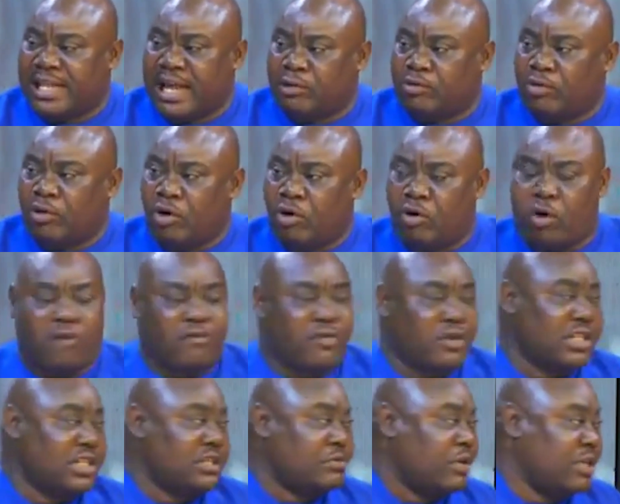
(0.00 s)
or call
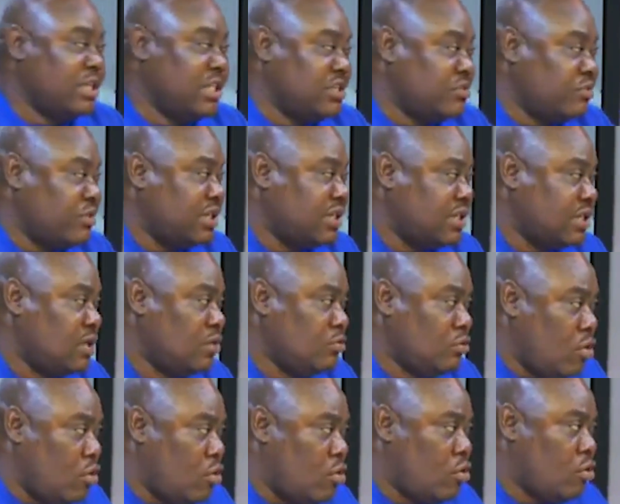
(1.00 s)
for this rate.
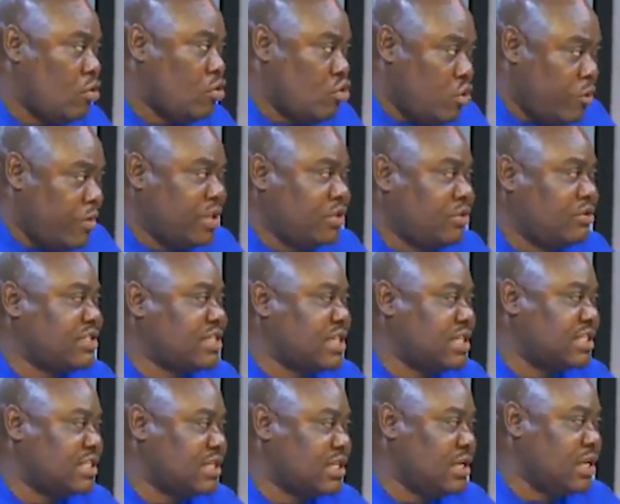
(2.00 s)
No, you reduce
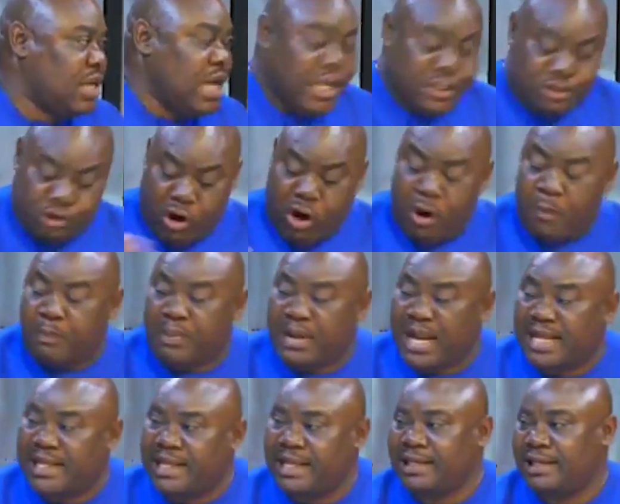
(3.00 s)
it. It's all
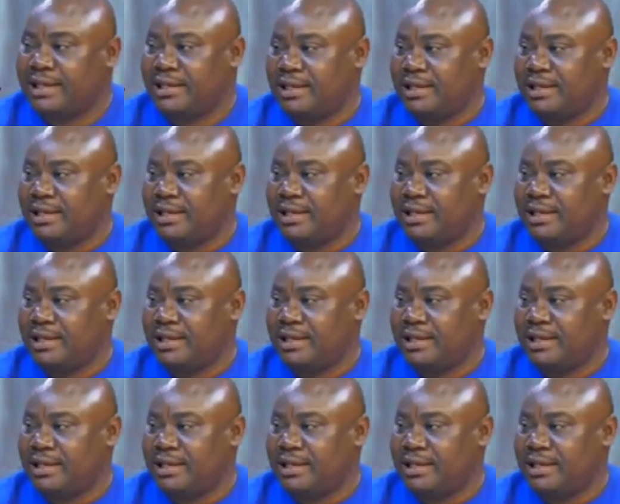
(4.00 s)
planning.